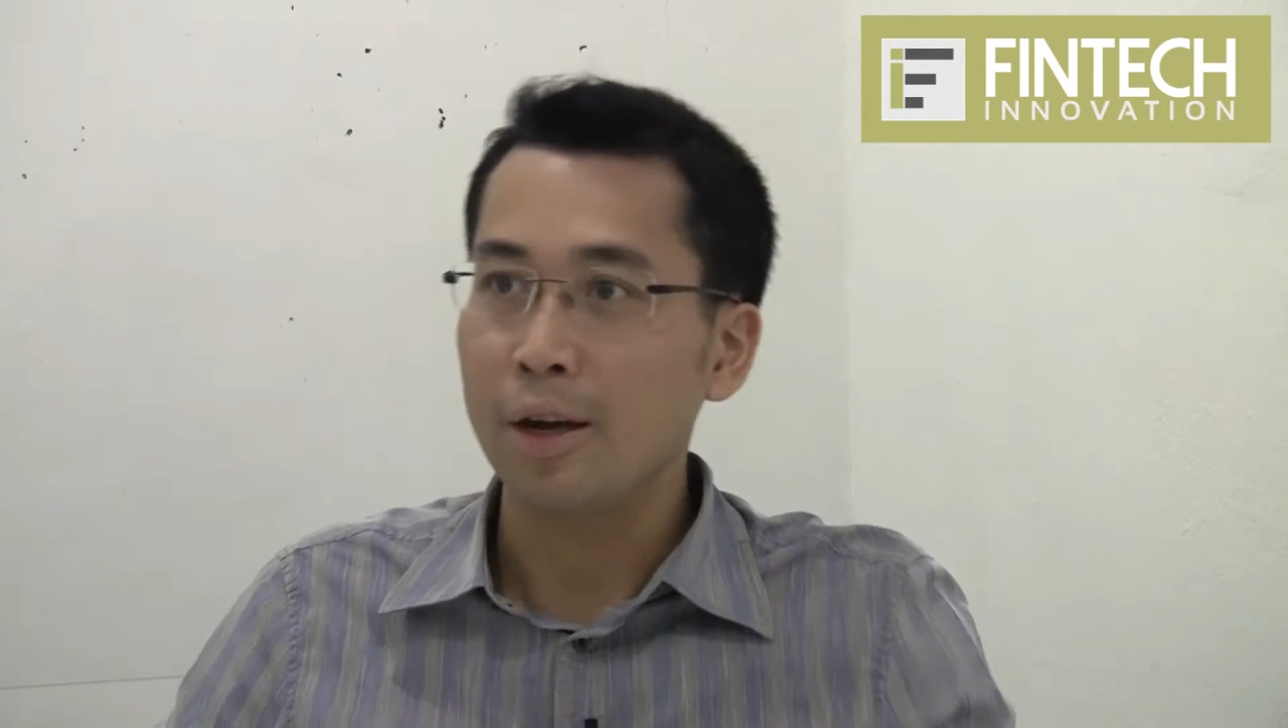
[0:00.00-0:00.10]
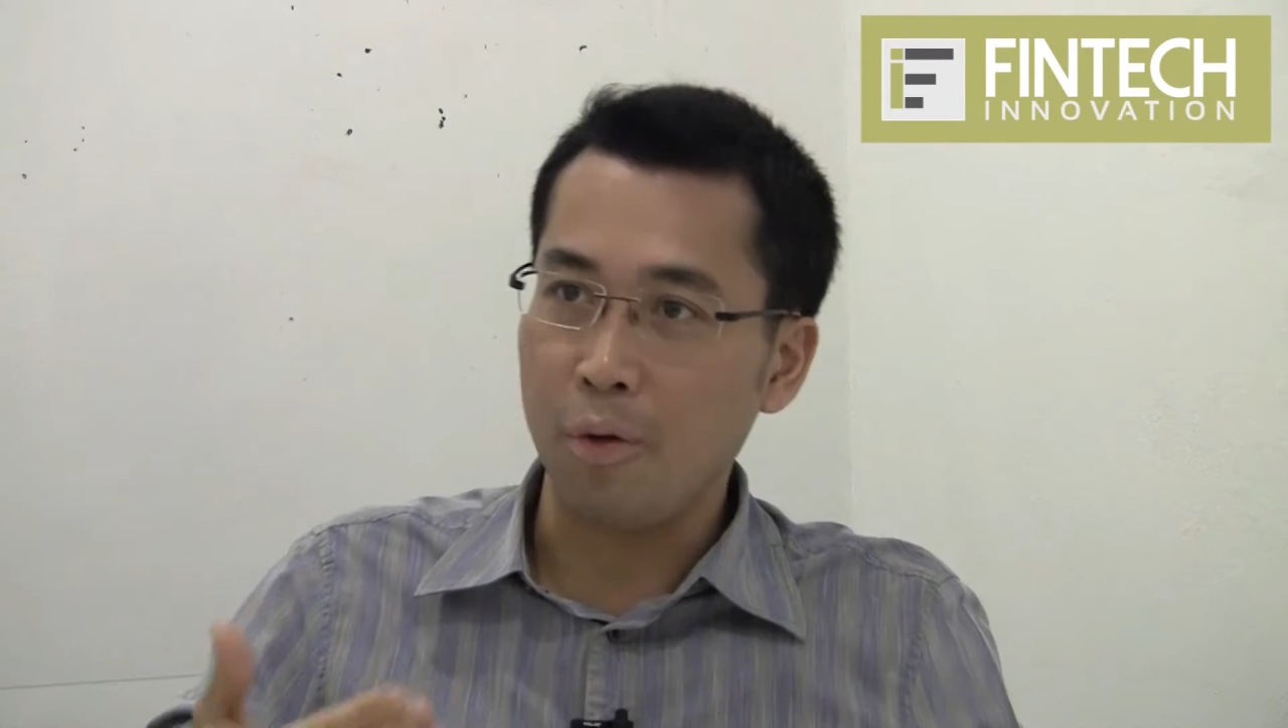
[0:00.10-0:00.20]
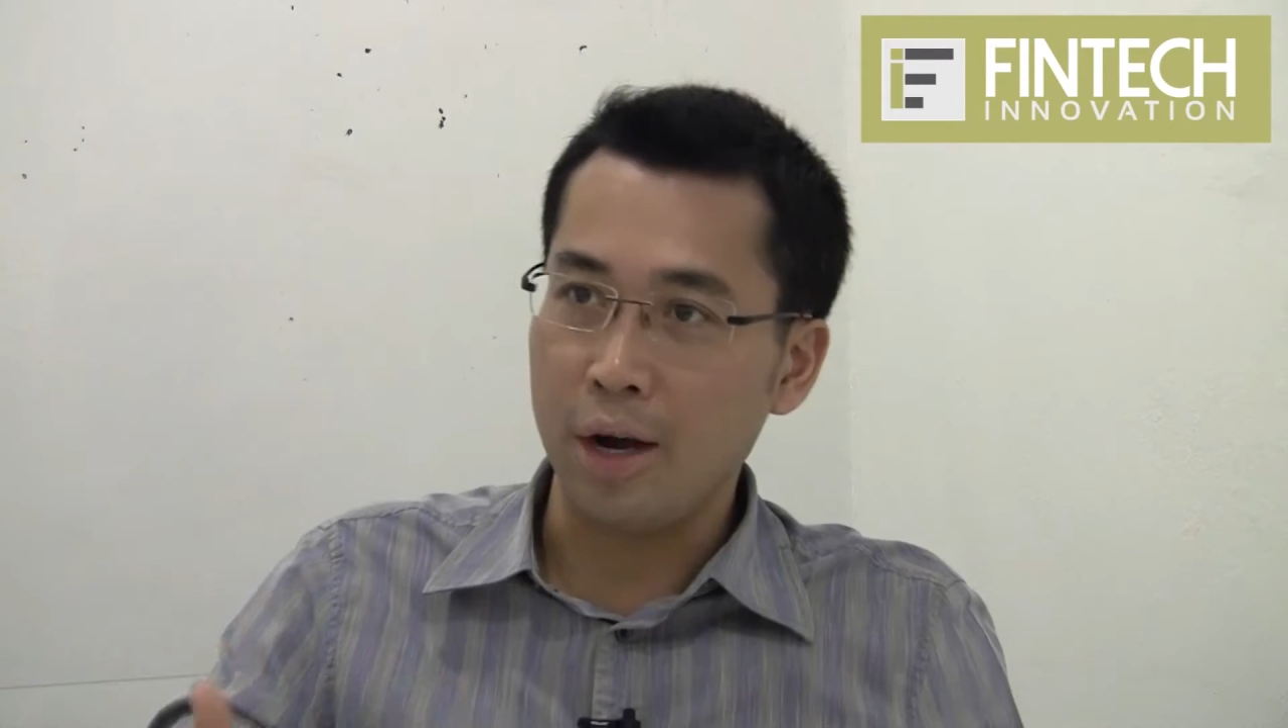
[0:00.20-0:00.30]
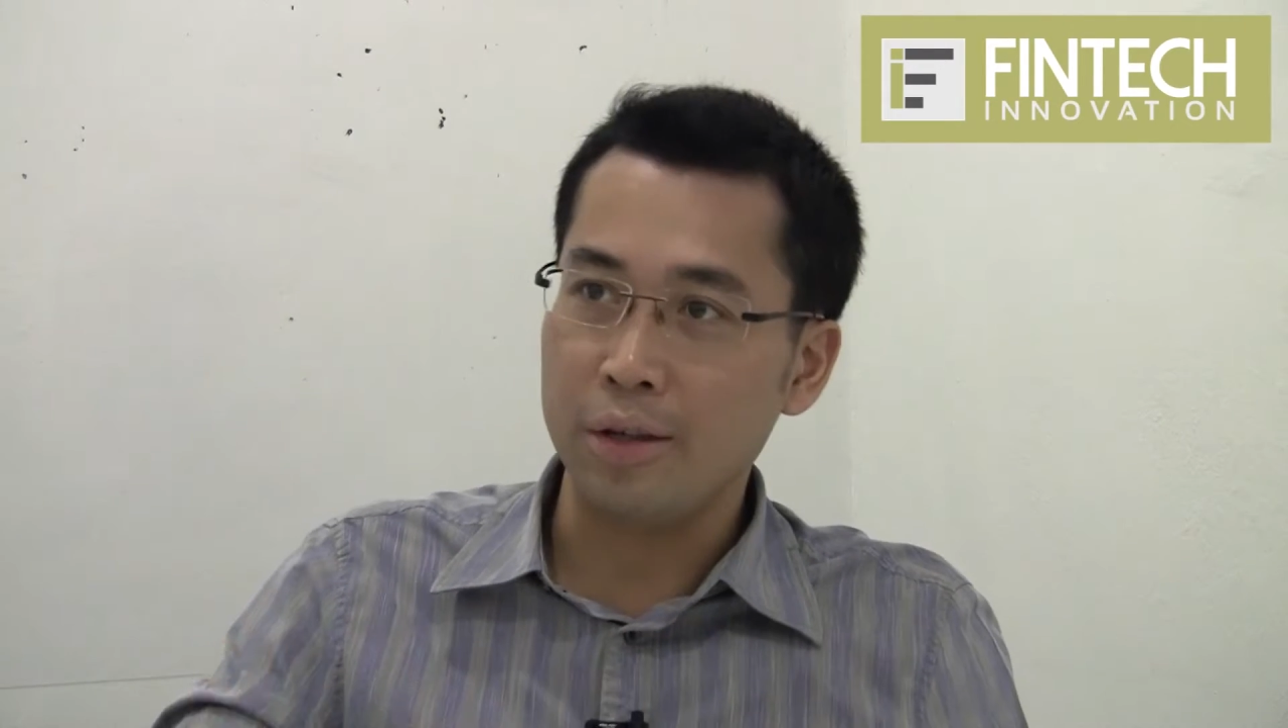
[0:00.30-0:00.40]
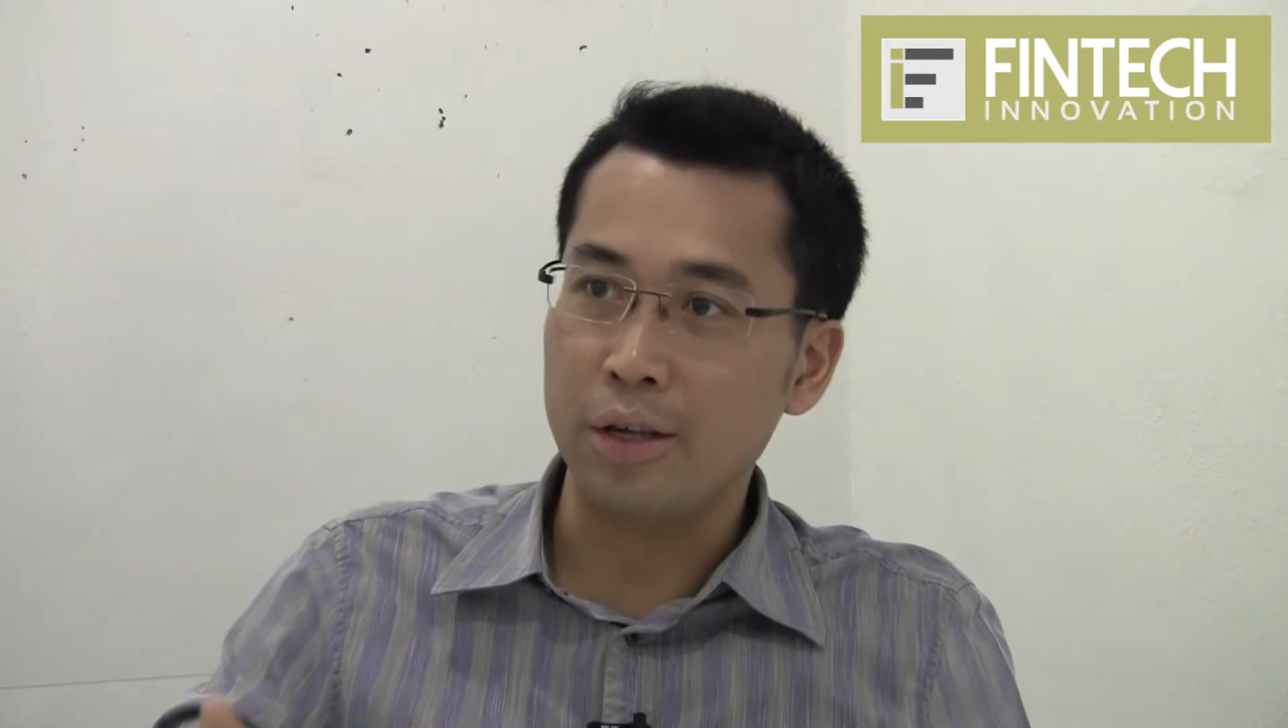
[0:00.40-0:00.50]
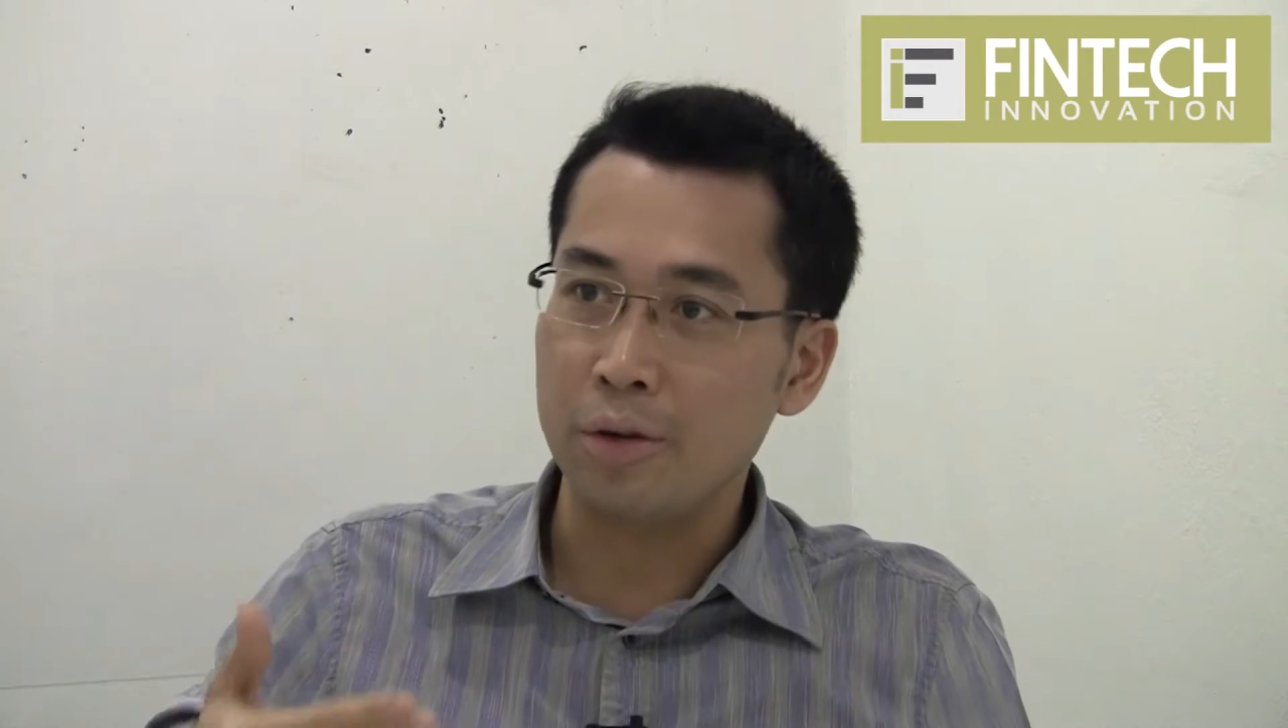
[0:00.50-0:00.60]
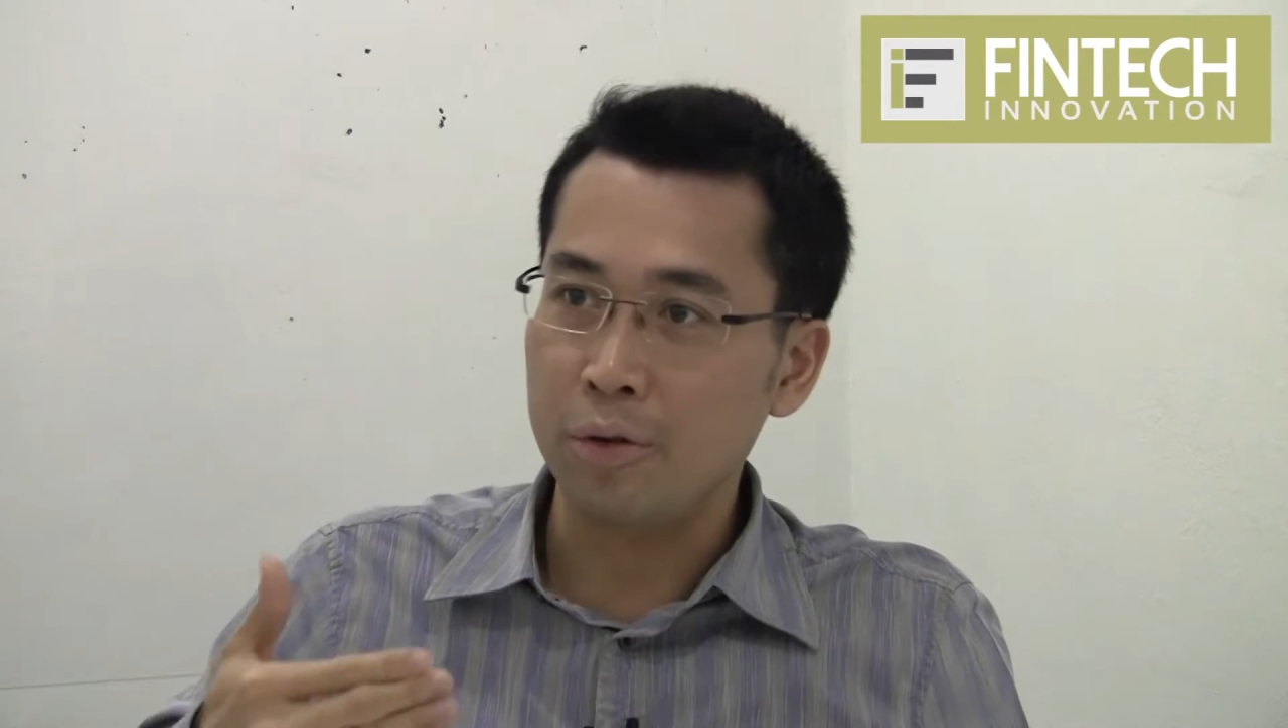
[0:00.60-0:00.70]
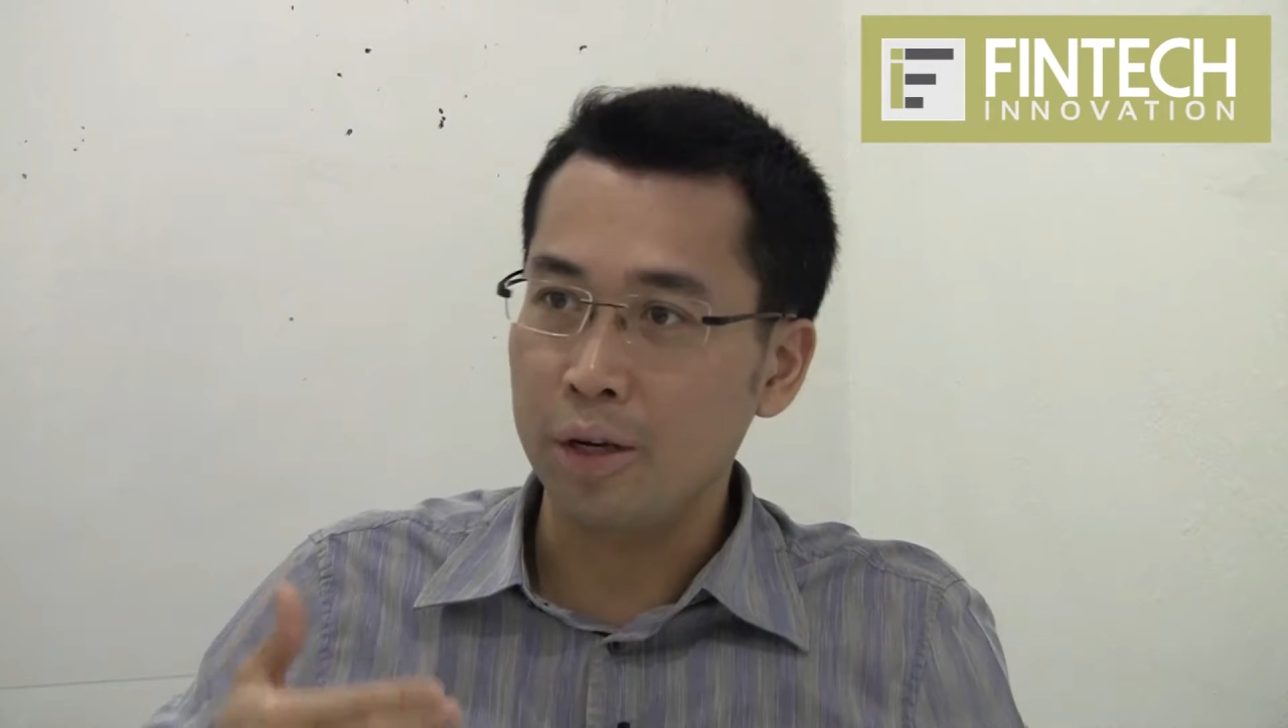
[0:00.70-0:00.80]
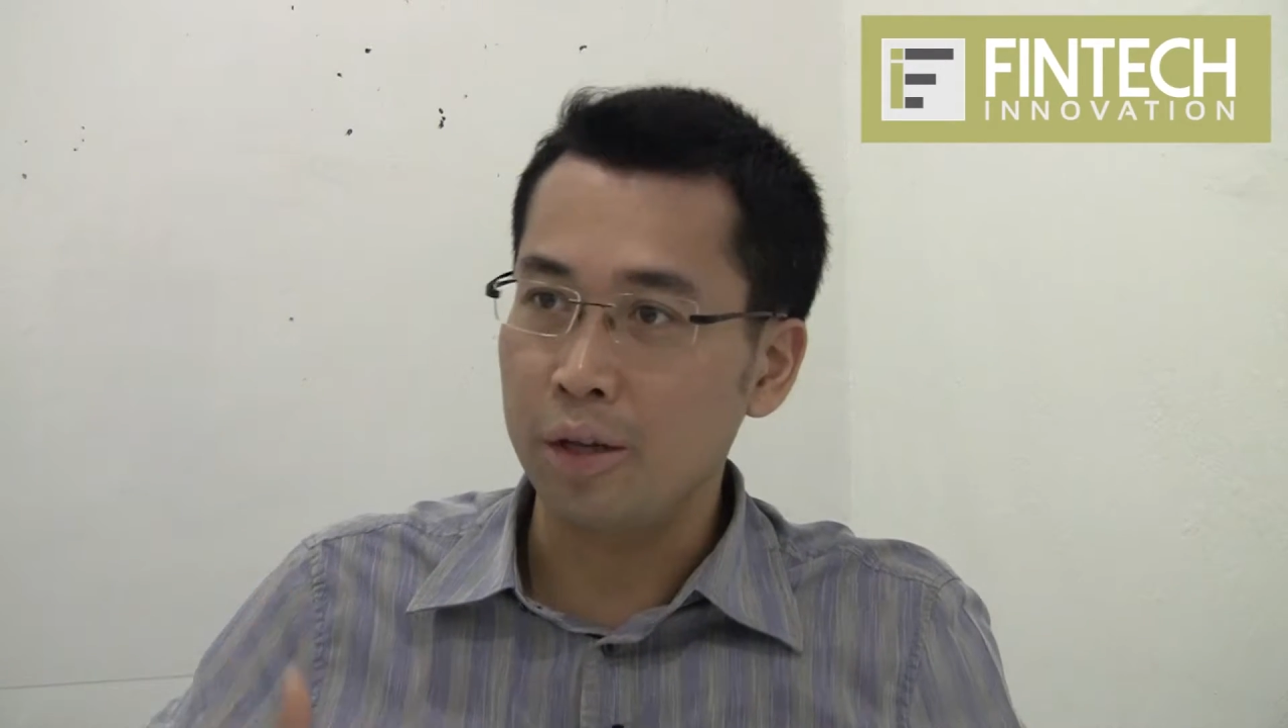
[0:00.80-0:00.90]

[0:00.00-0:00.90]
why is it good